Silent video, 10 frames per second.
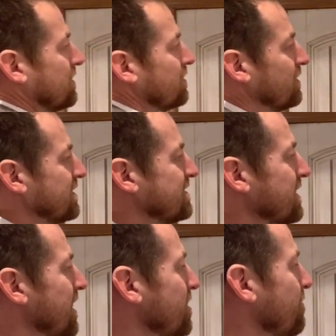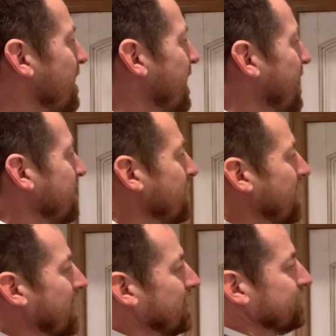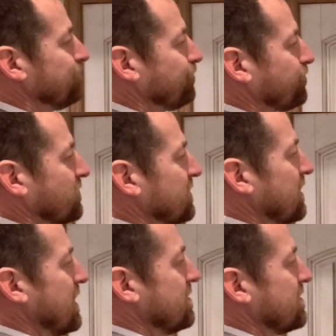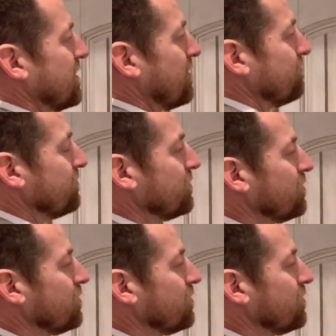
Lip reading: let's say you had in some